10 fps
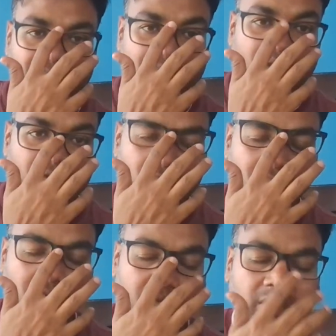
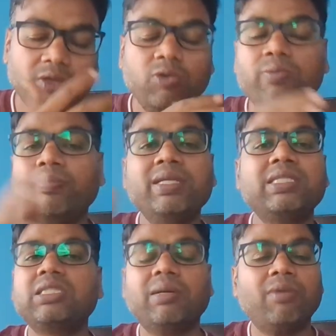you
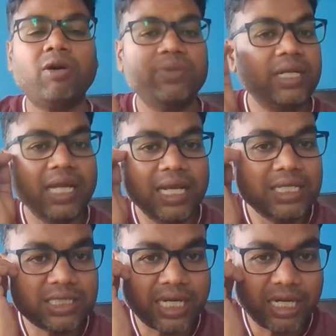missed some of the daily
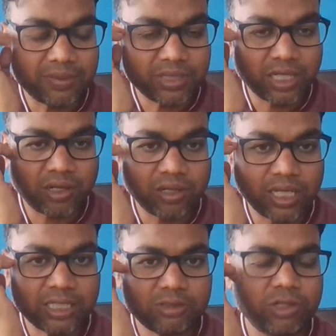stand-ups and all
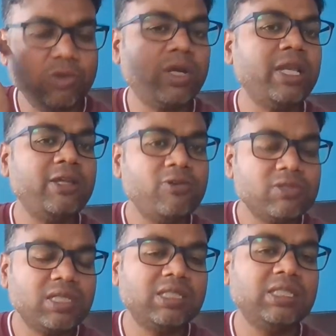that, so you can
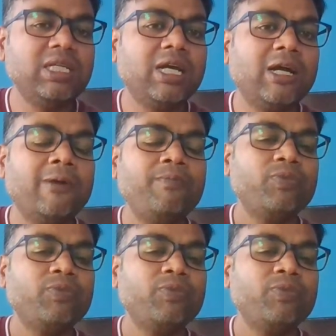use the Jira,